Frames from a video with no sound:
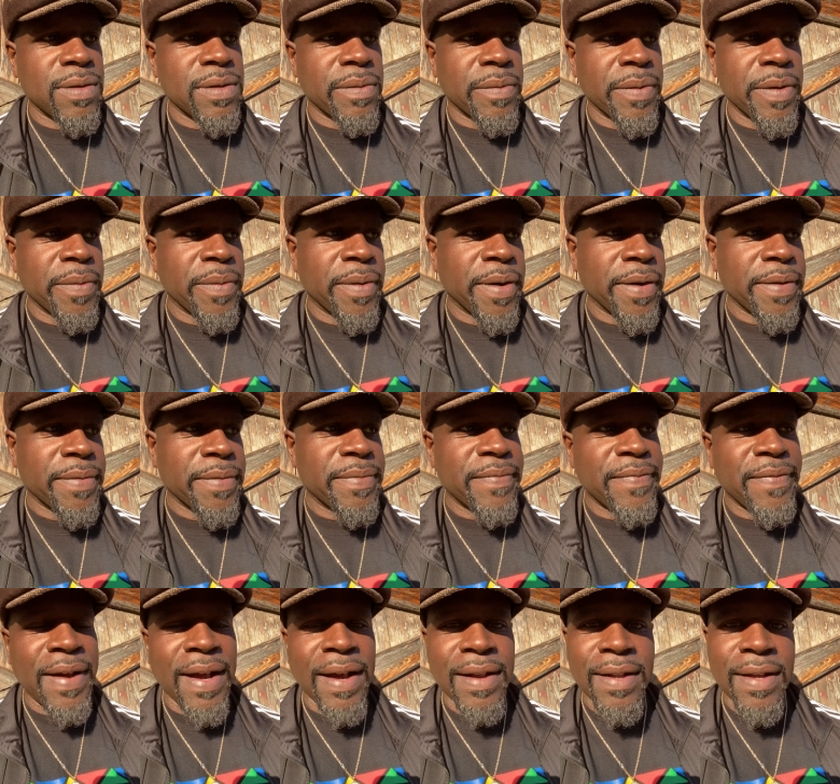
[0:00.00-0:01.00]
And we work
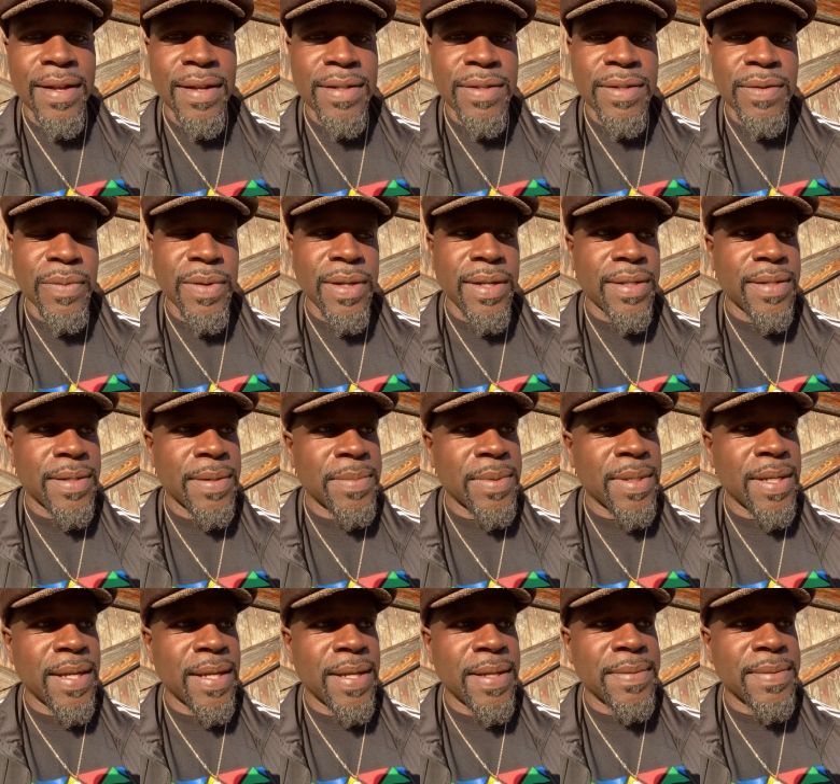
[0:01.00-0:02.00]
five days a week,
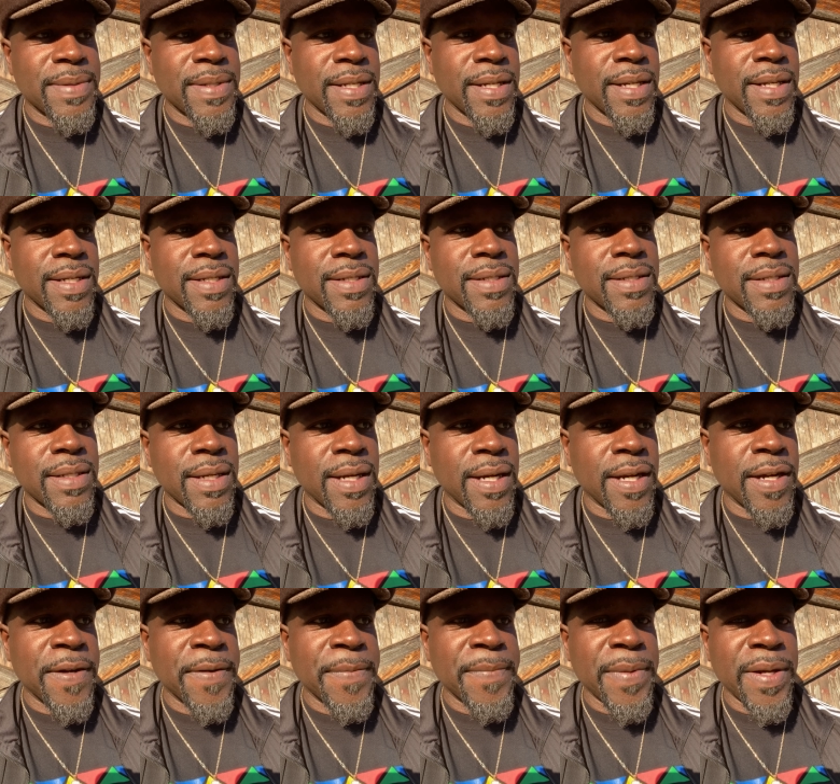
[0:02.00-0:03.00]
sometimes six.
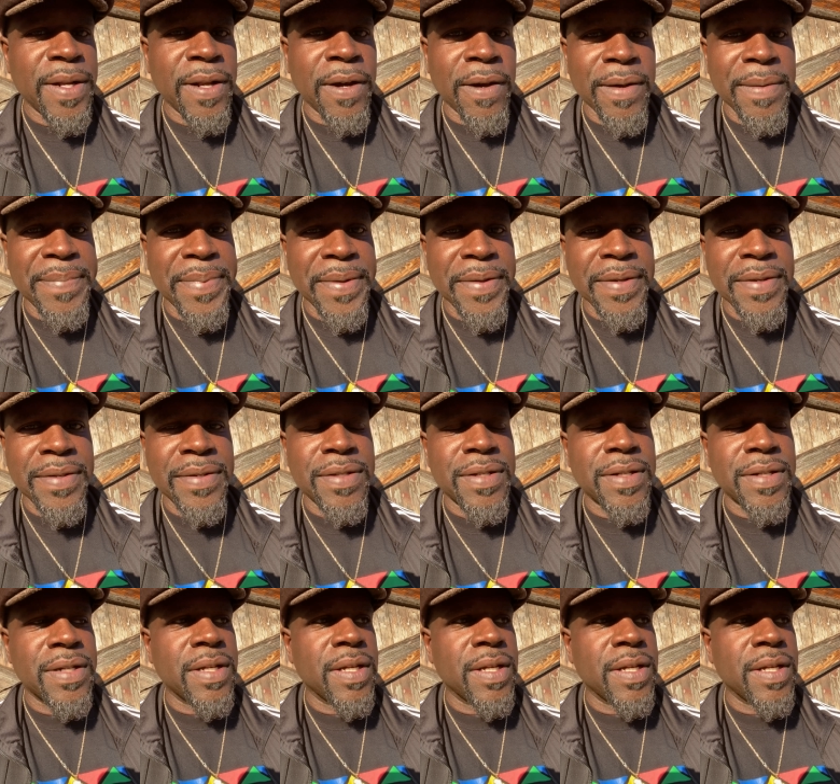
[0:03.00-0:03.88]
Um, it all depends,